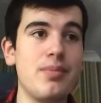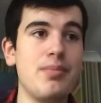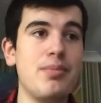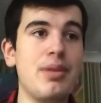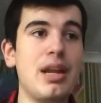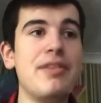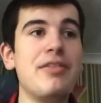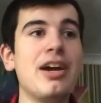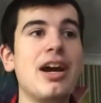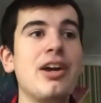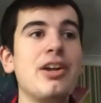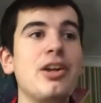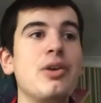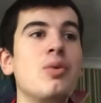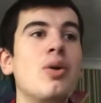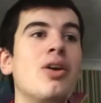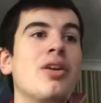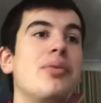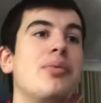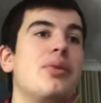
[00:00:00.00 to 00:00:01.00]
Believe it how you
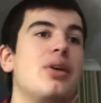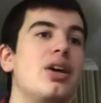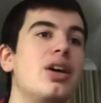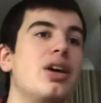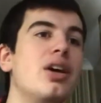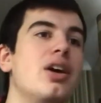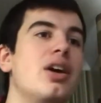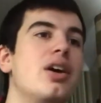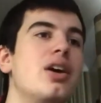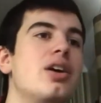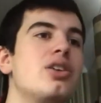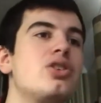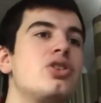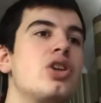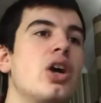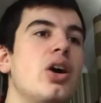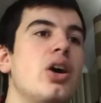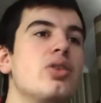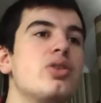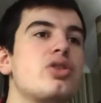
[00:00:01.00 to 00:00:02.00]
want.
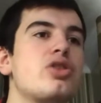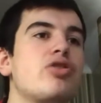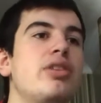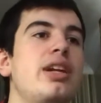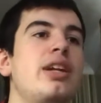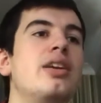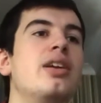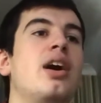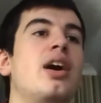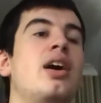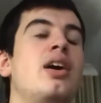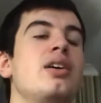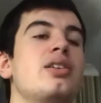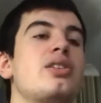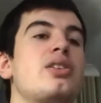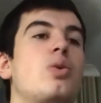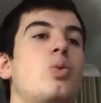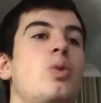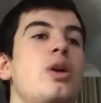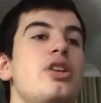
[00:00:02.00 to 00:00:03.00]
Charles Green
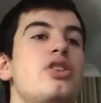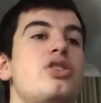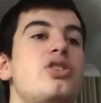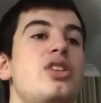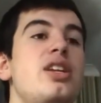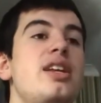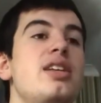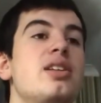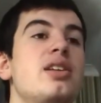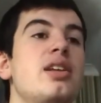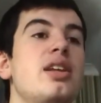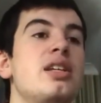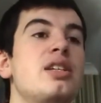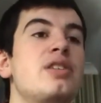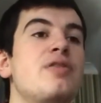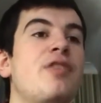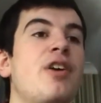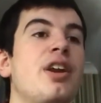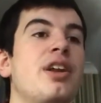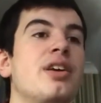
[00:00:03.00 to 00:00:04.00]
asks, which season is
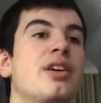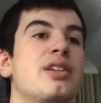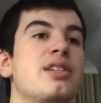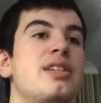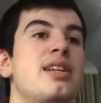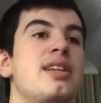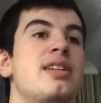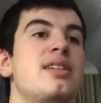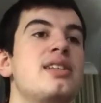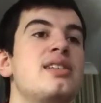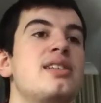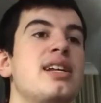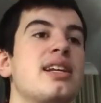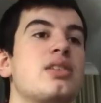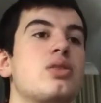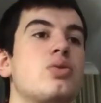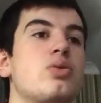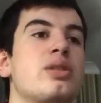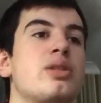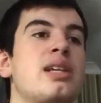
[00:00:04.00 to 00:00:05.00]
funnier, season
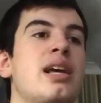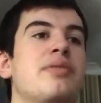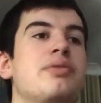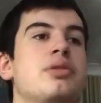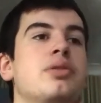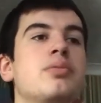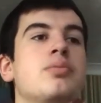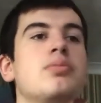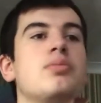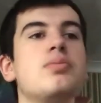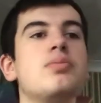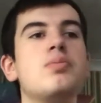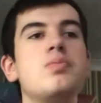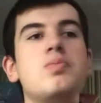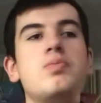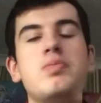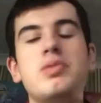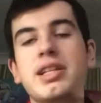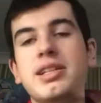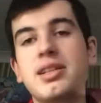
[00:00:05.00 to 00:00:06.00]
6 or 7?
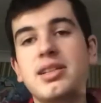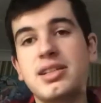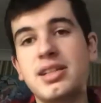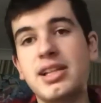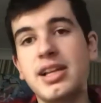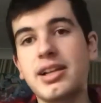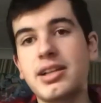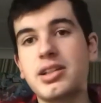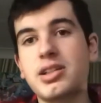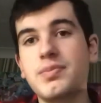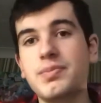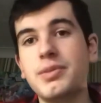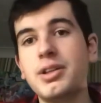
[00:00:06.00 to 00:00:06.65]
Season 6.